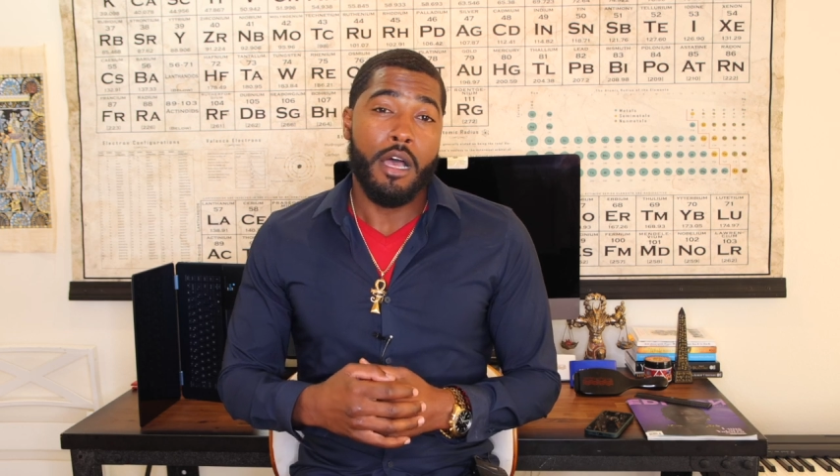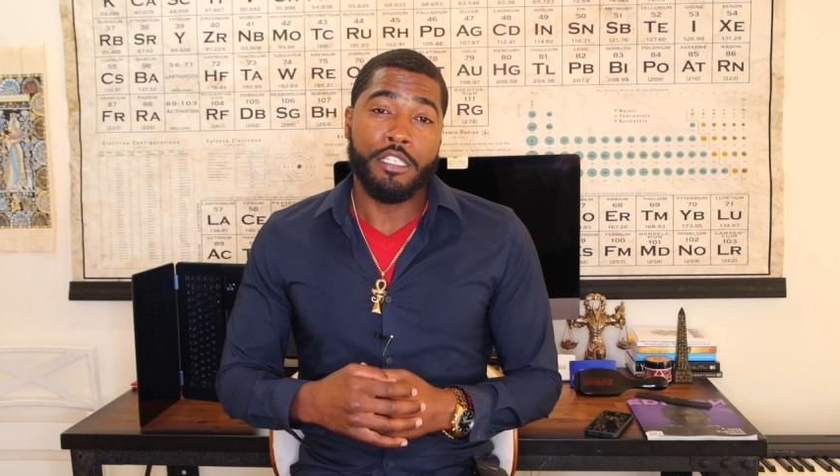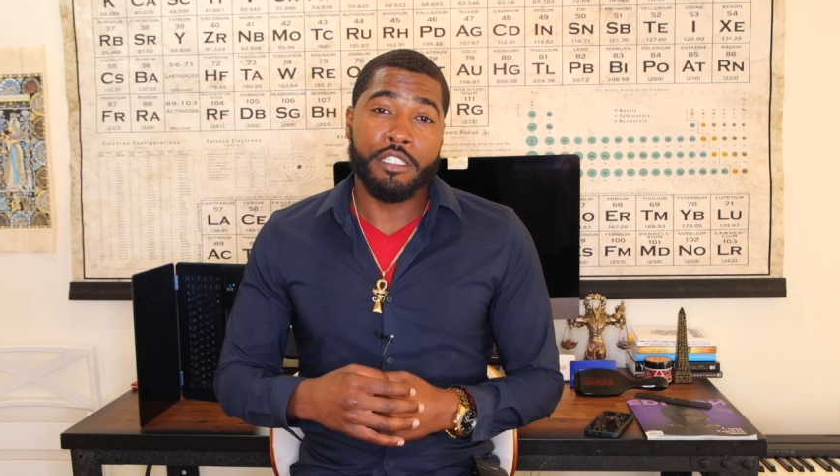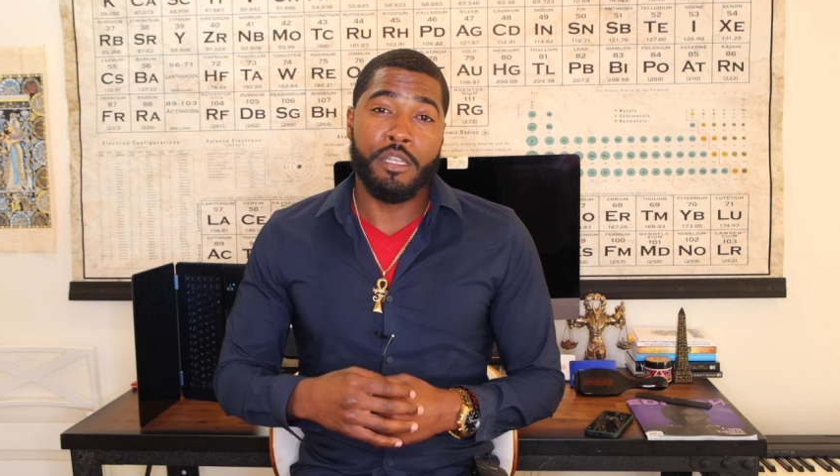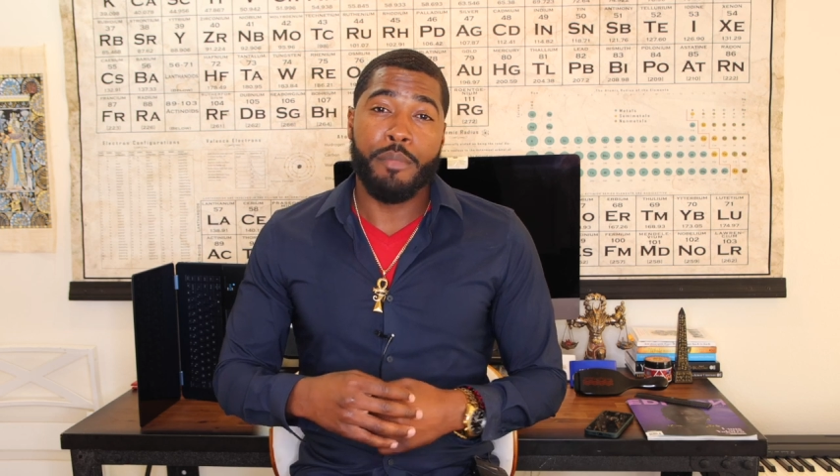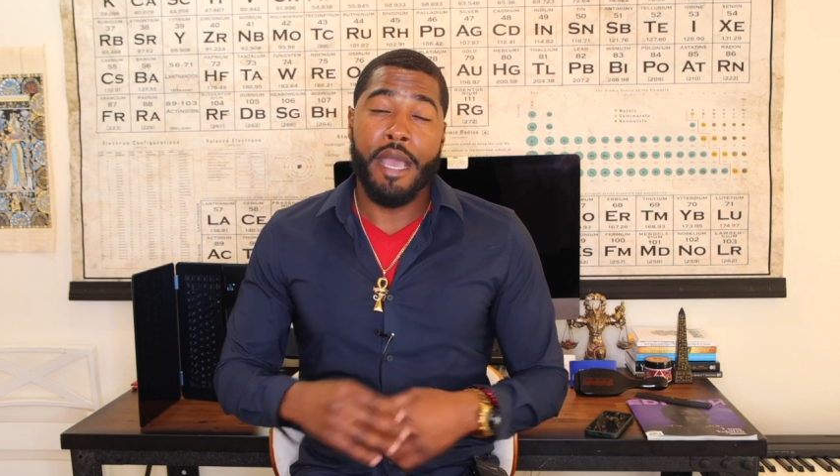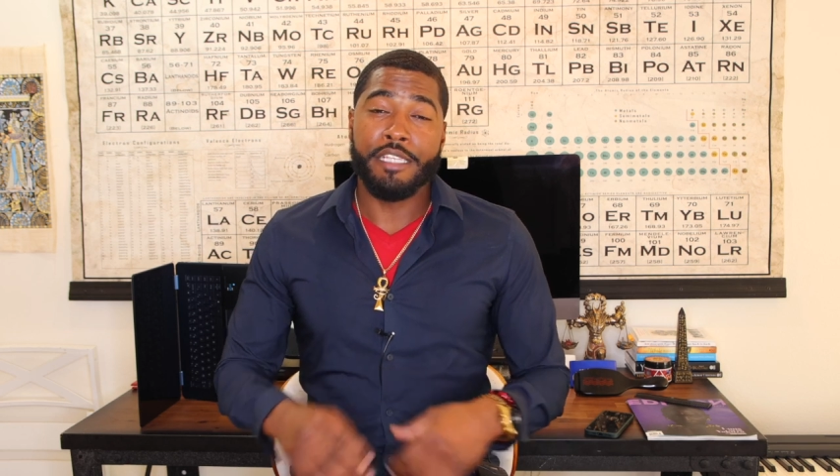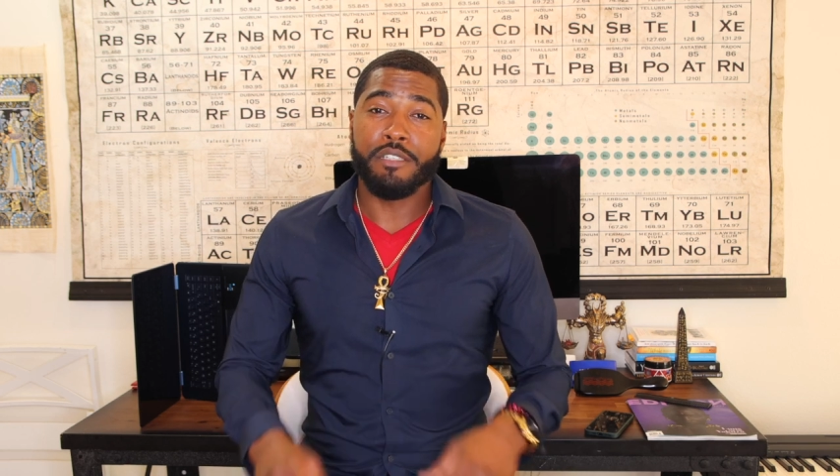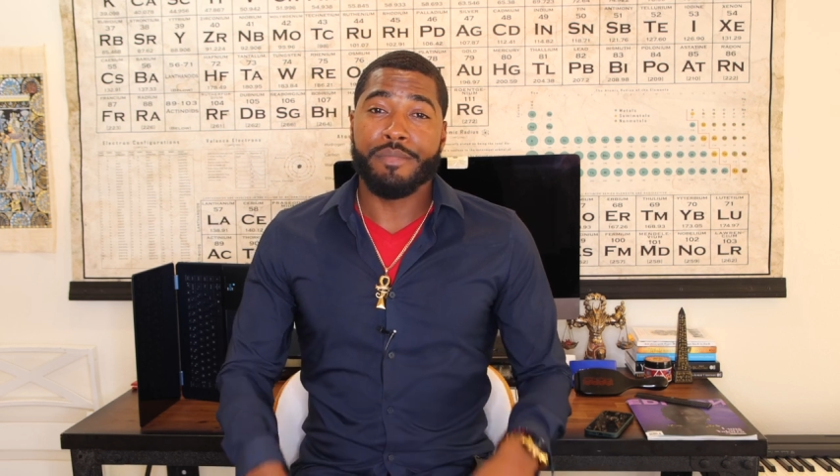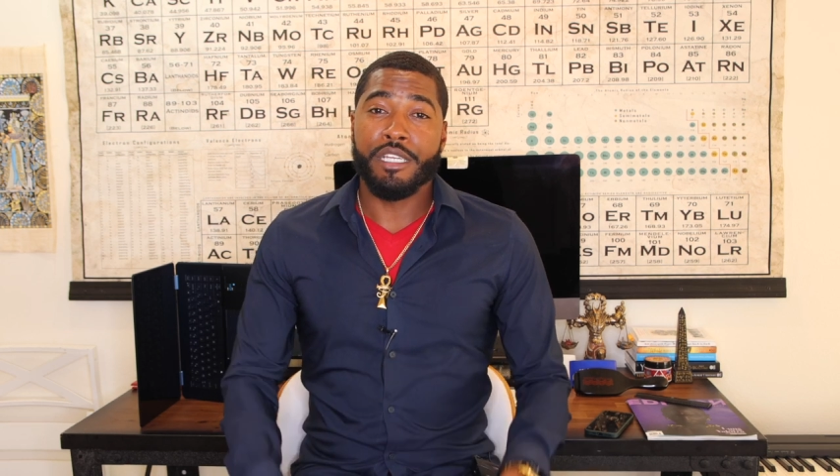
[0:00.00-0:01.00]
just
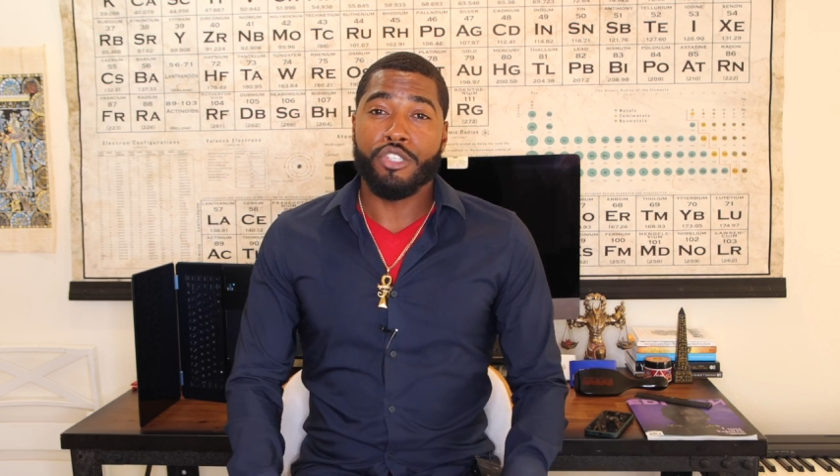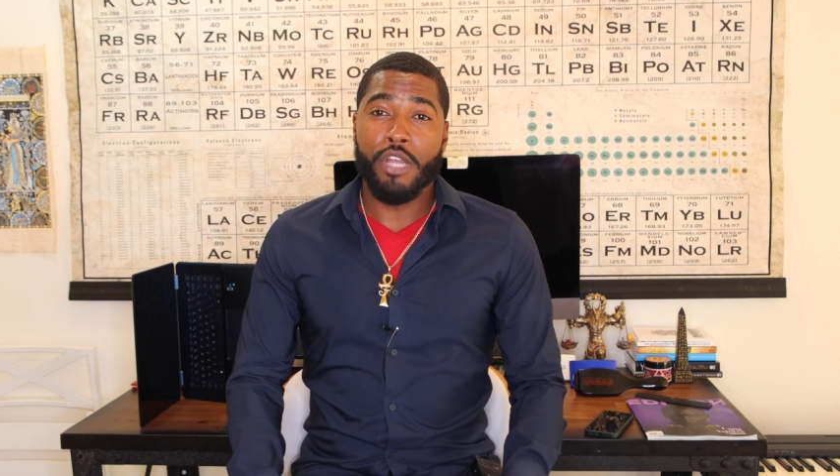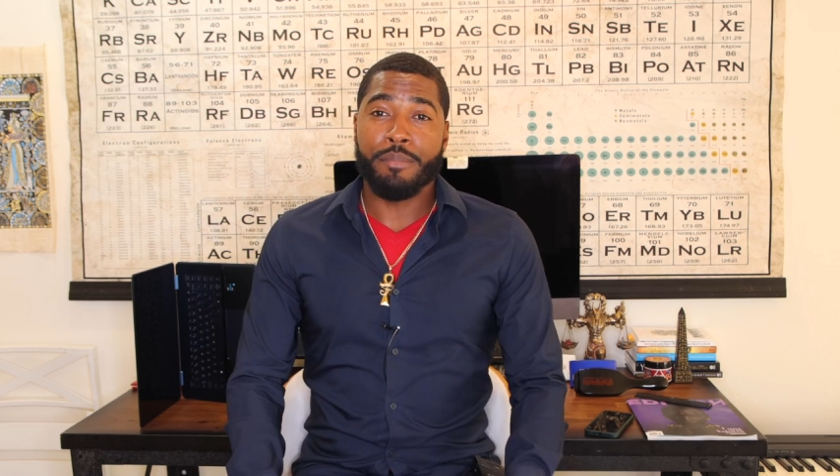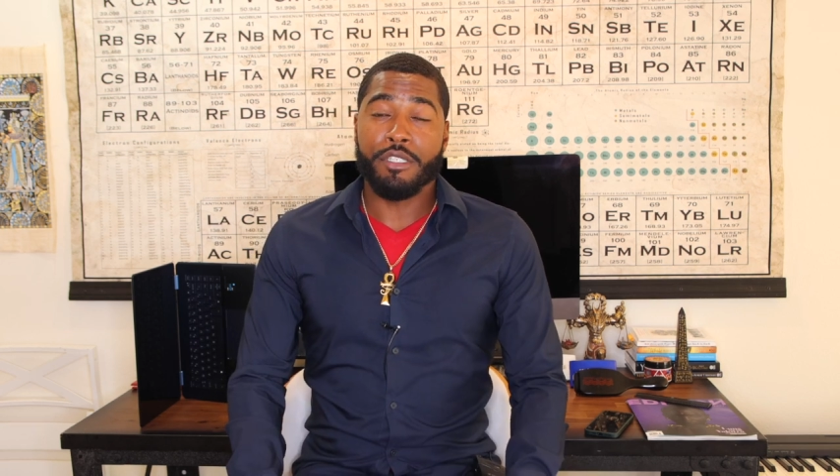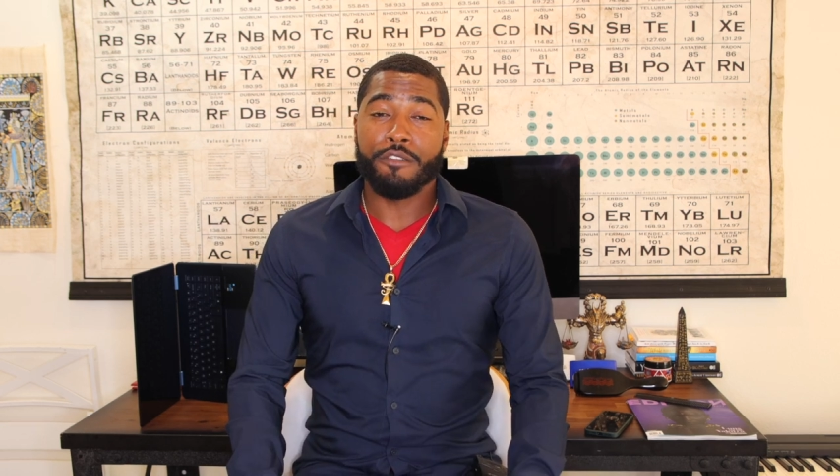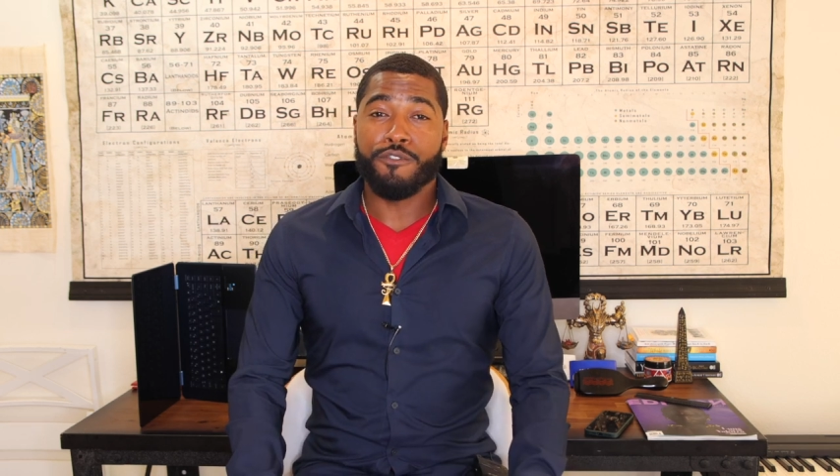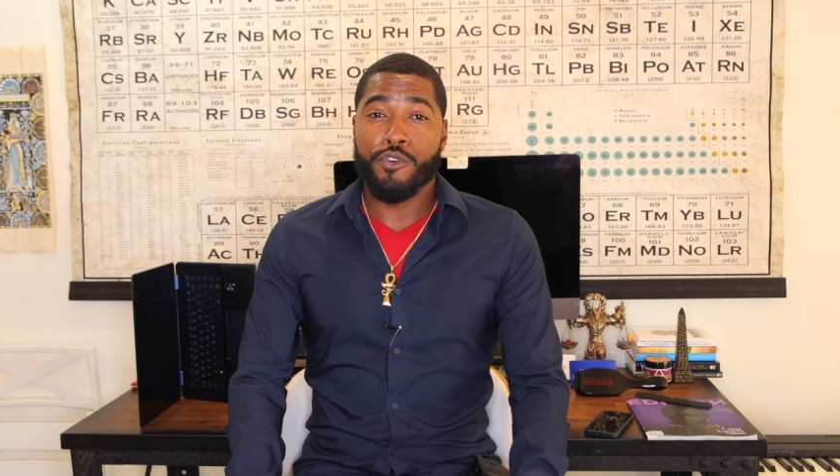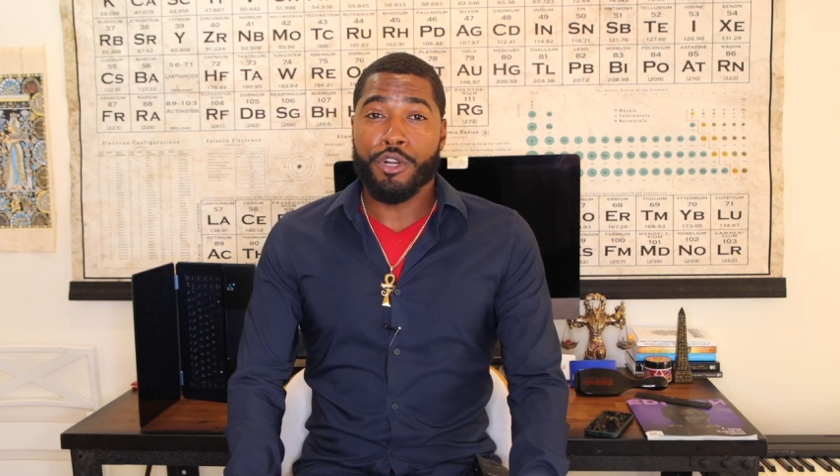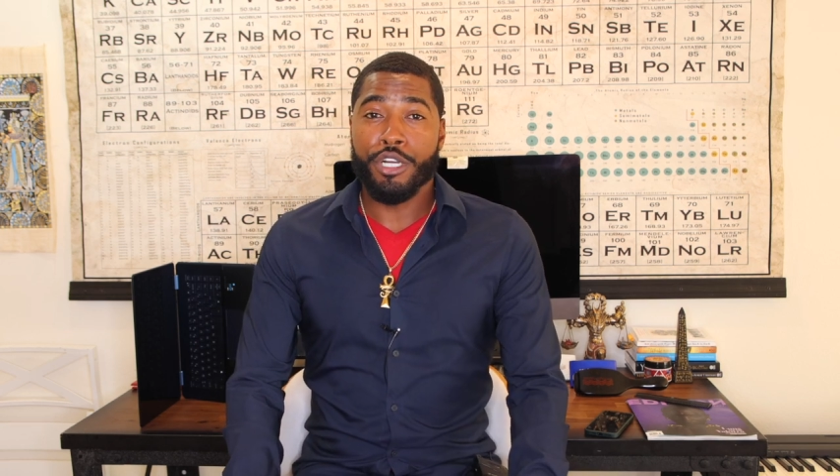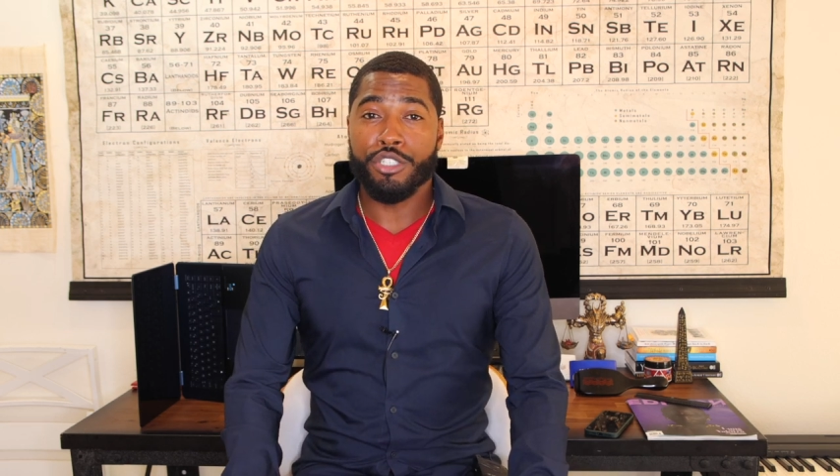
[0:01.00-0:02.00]
imagine being trapped in a
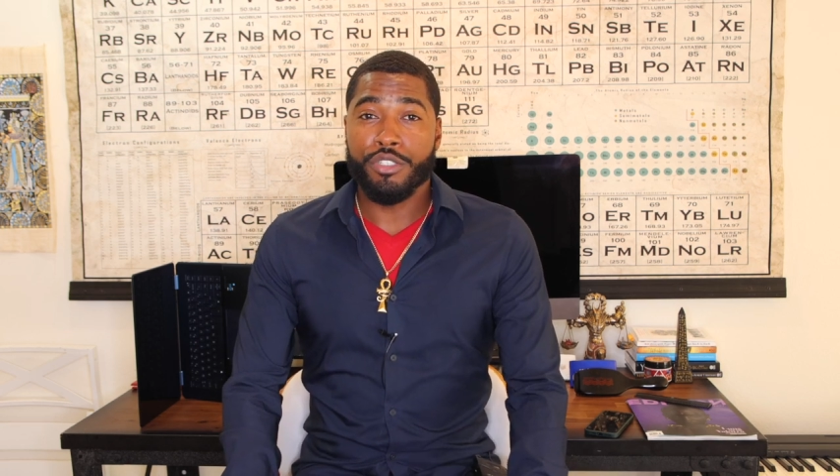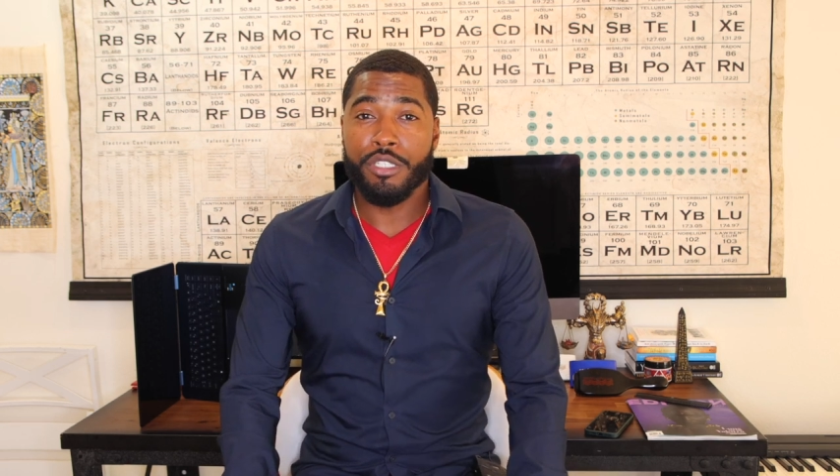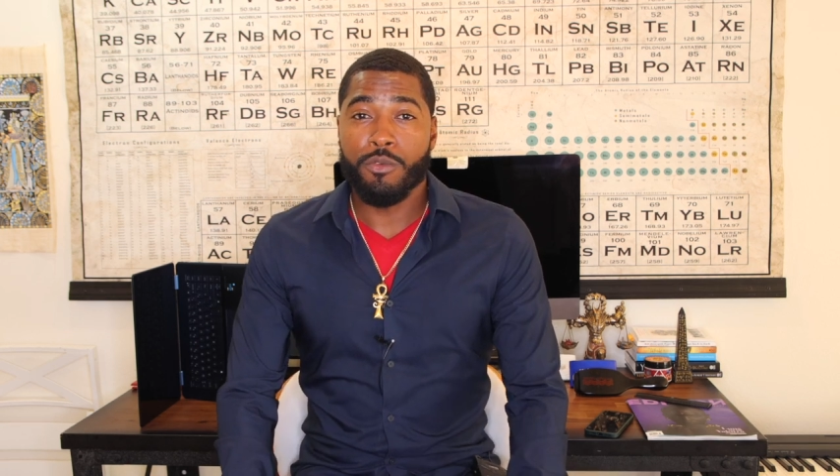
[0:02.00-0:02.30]
foreign country